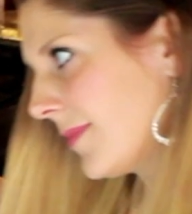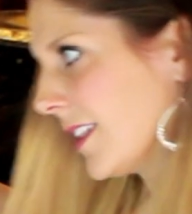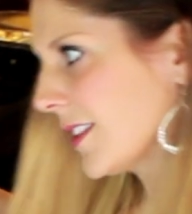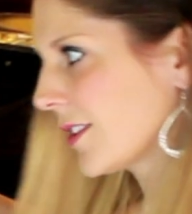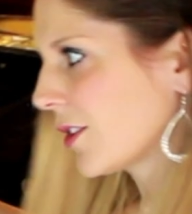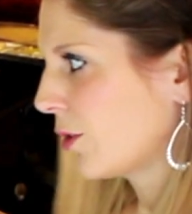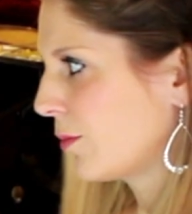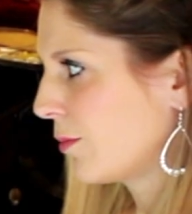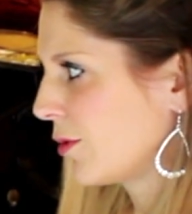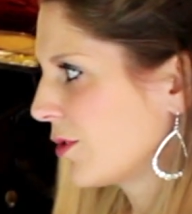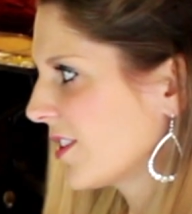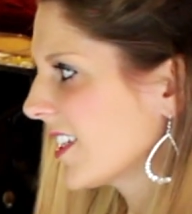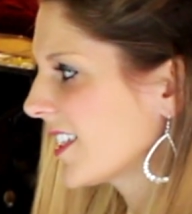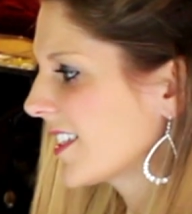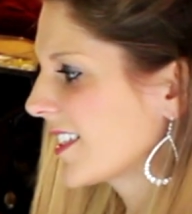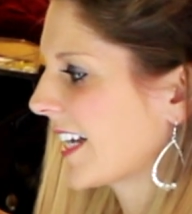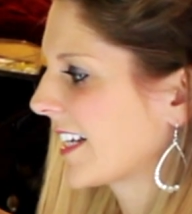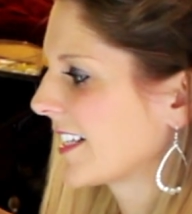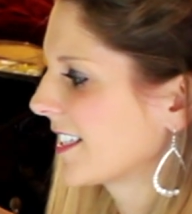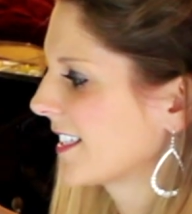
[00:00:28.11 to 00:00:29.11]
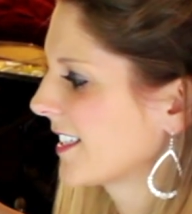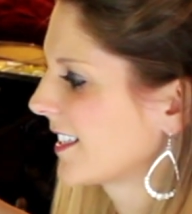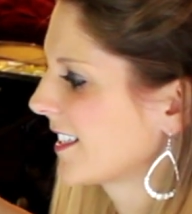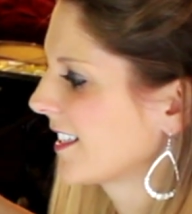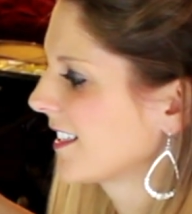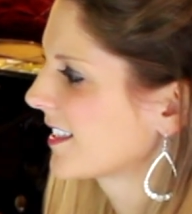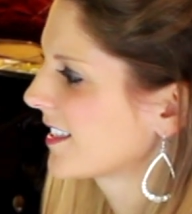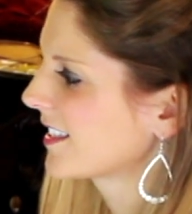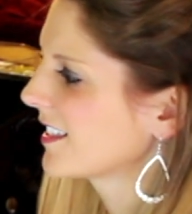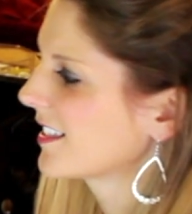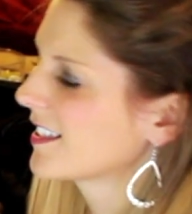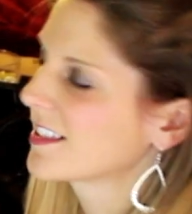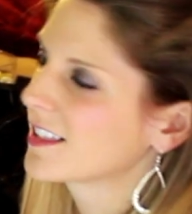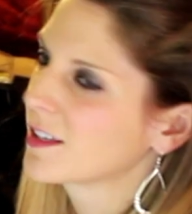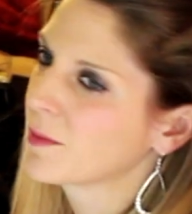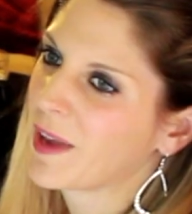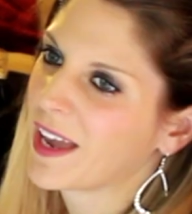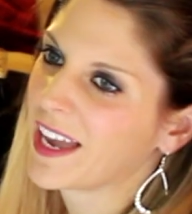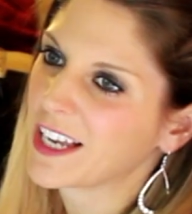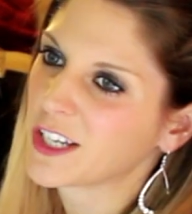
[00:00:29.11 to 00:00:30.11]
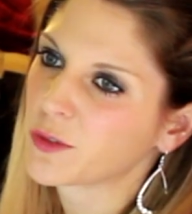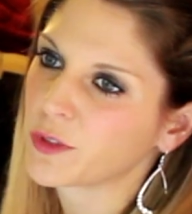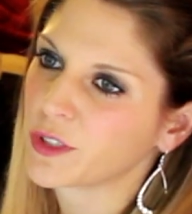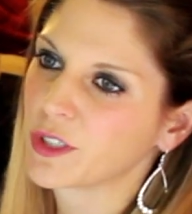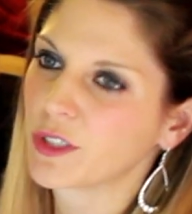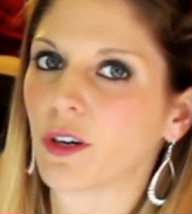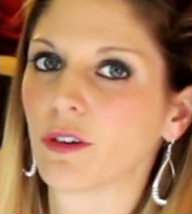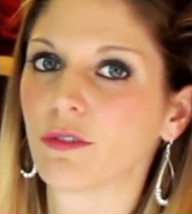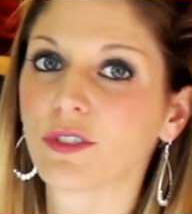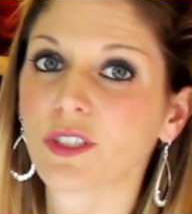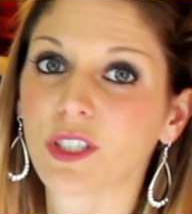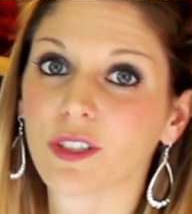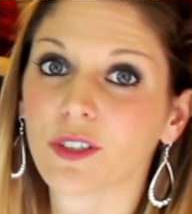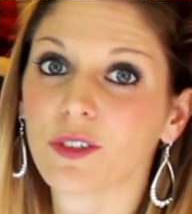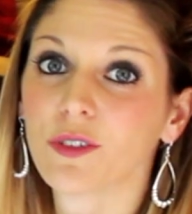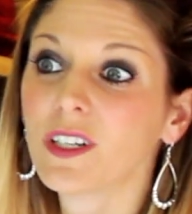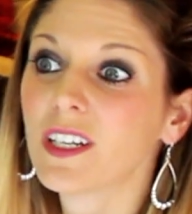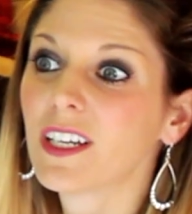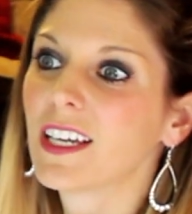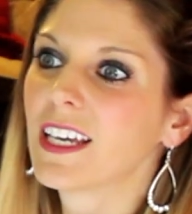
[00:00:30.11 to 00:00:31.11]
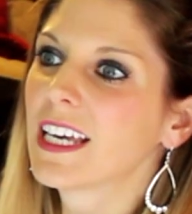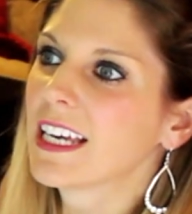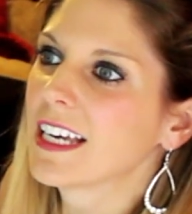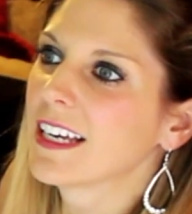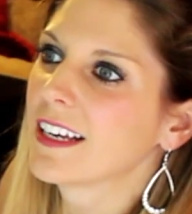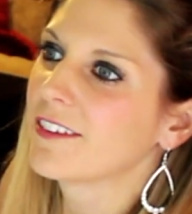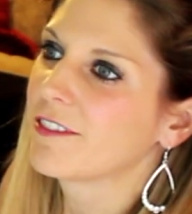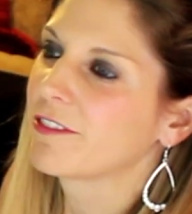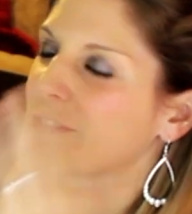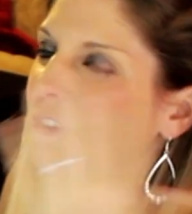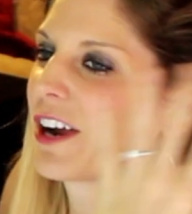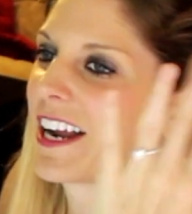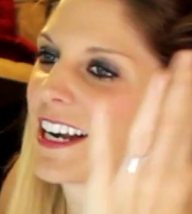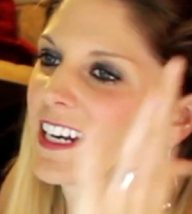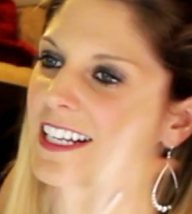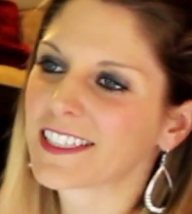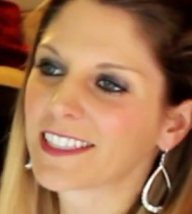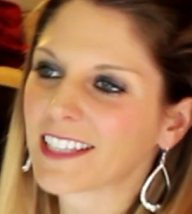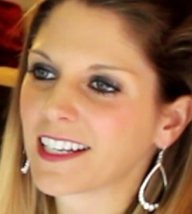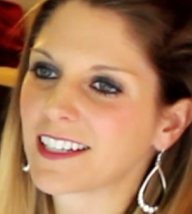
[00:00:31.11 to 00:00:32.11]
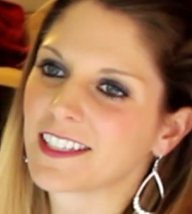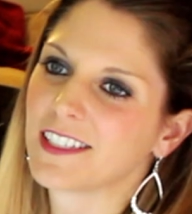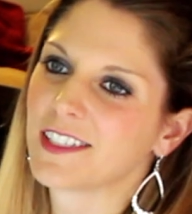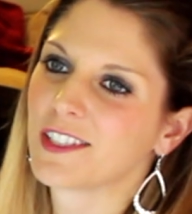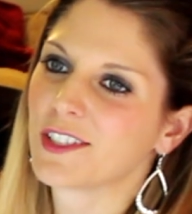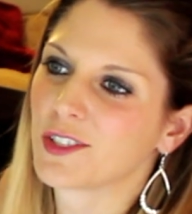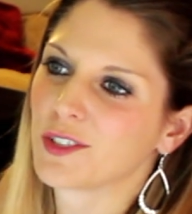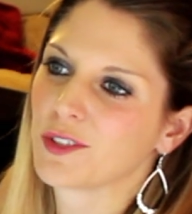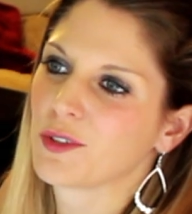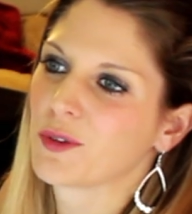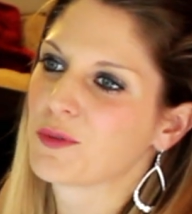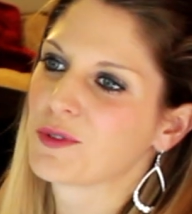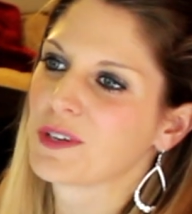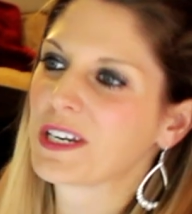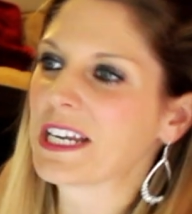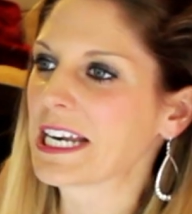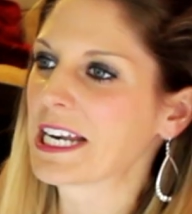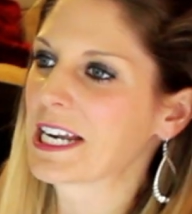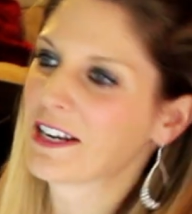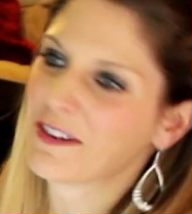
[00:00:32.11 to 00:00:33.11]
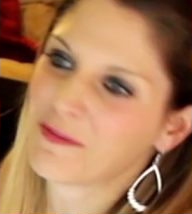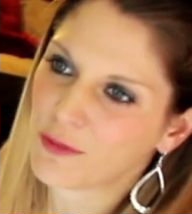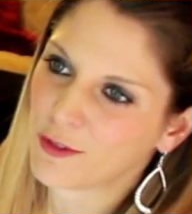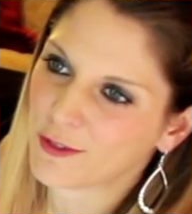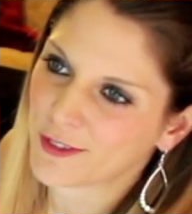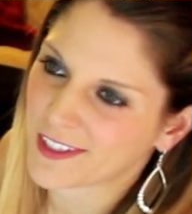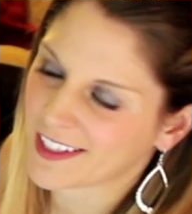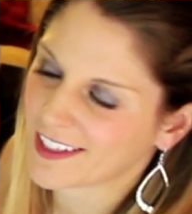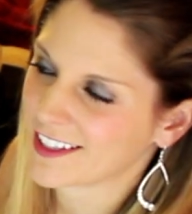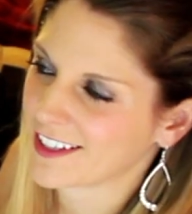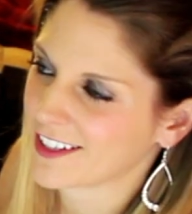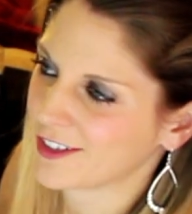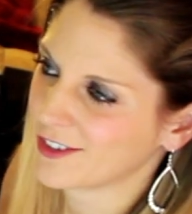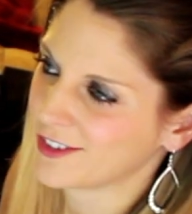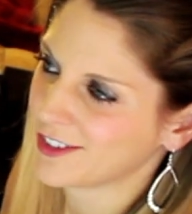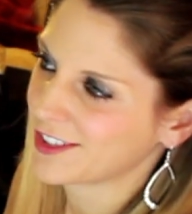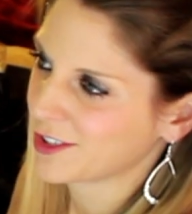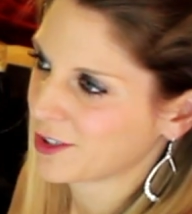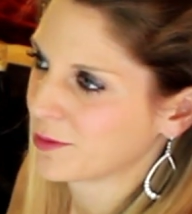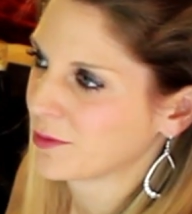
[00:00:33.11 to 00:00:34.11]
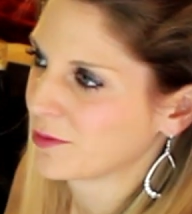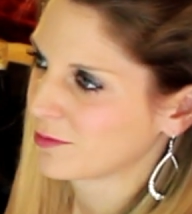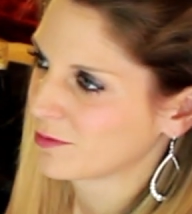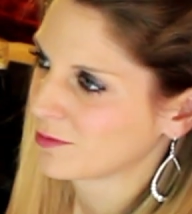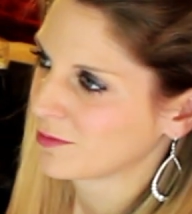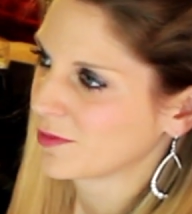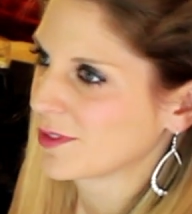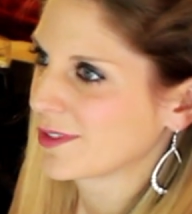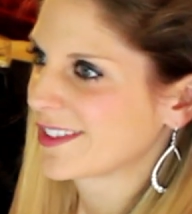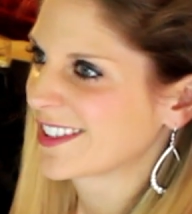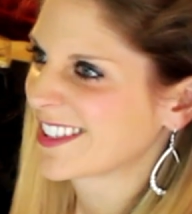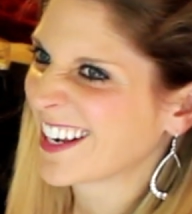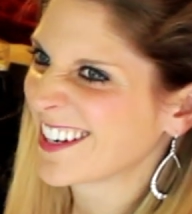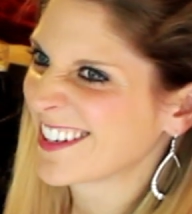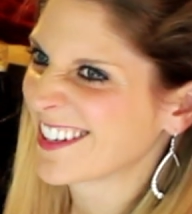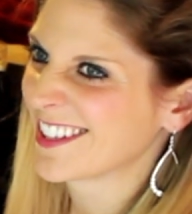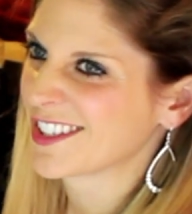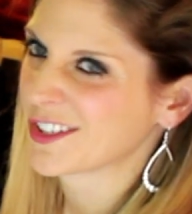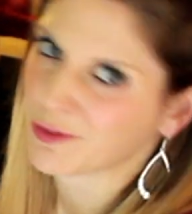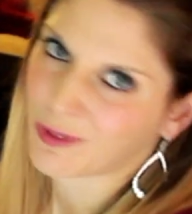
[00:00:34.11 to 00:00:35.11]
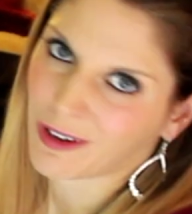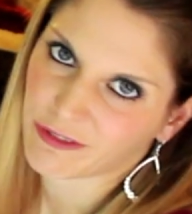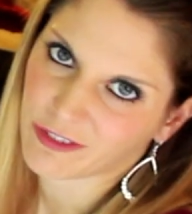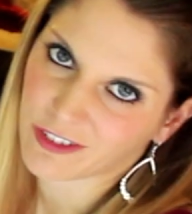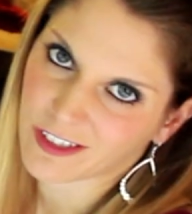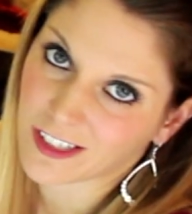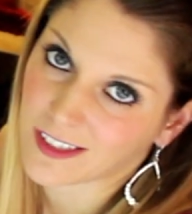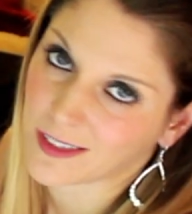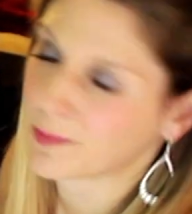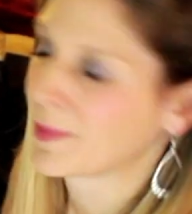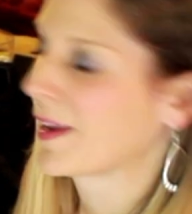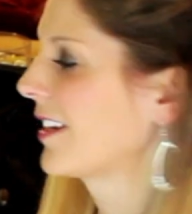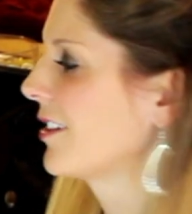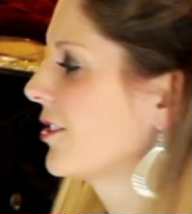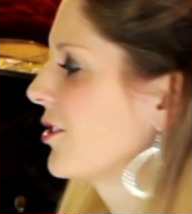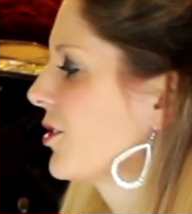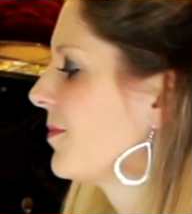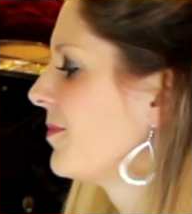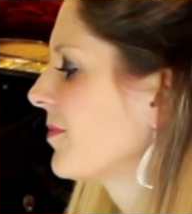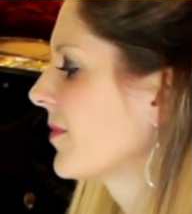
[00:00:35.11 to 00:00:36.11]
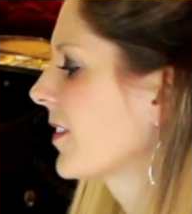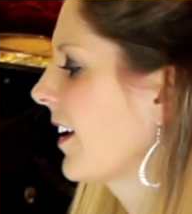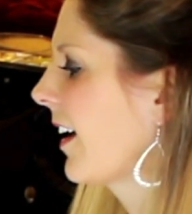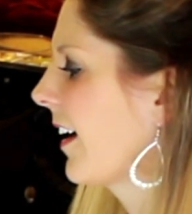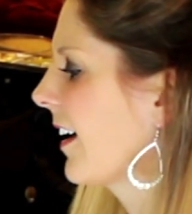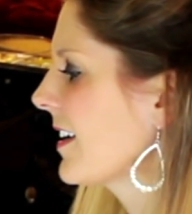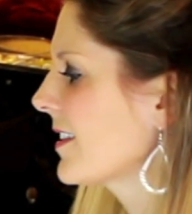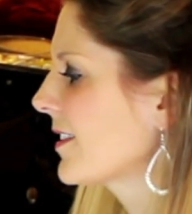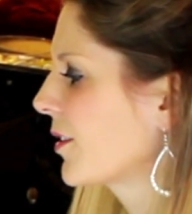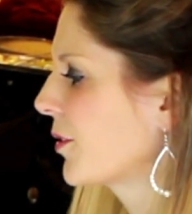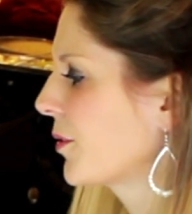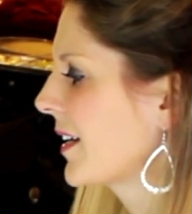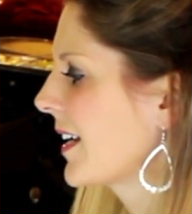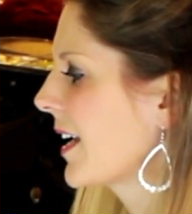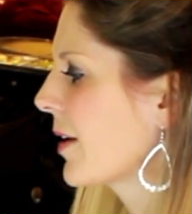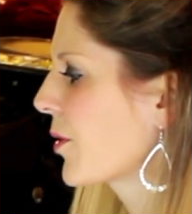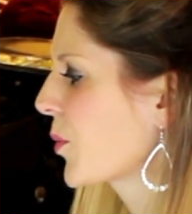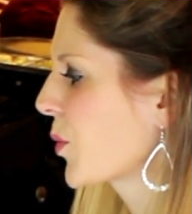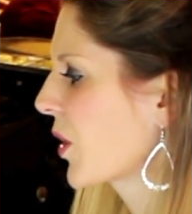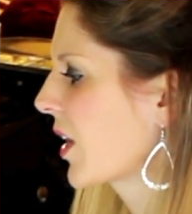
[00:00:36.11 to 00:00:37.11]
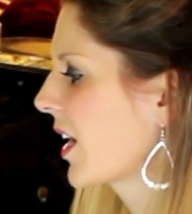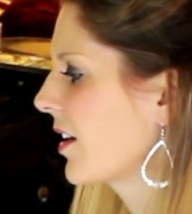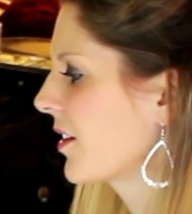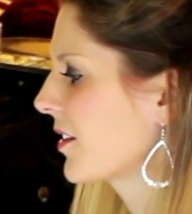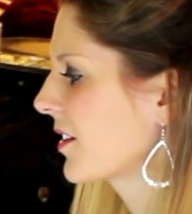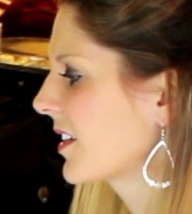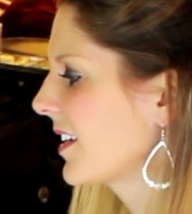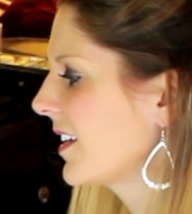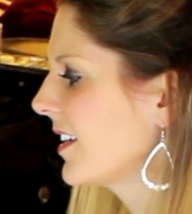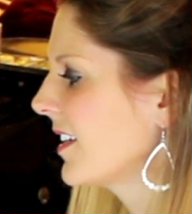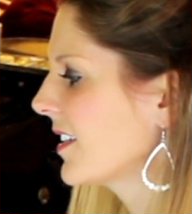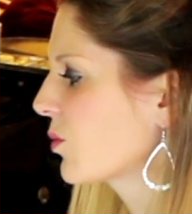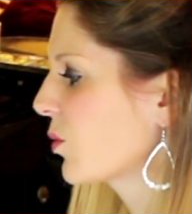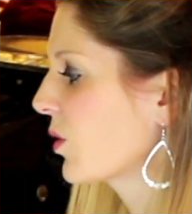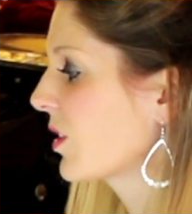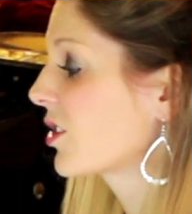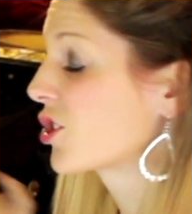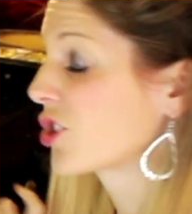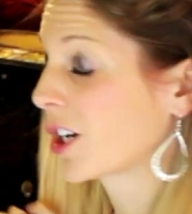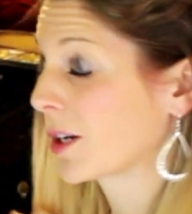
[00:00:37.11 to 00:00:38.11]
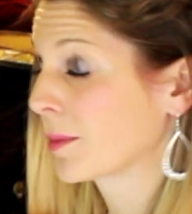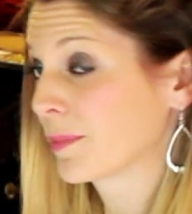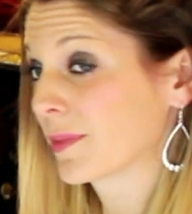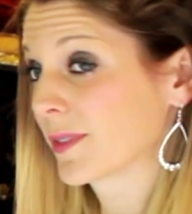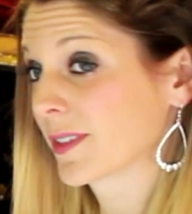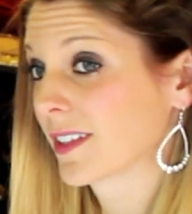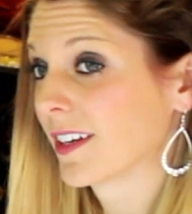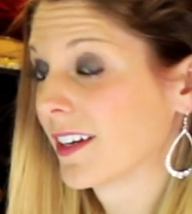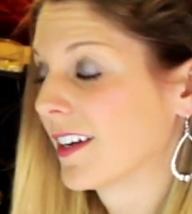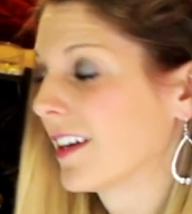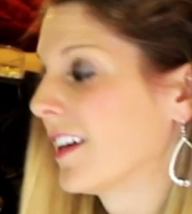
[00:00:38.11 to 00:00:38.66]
So music sentences, this is the page where you go to for any sentence you need in music. You know, it's your sentence reference page. Okay, so right now we're working on keys with sharps.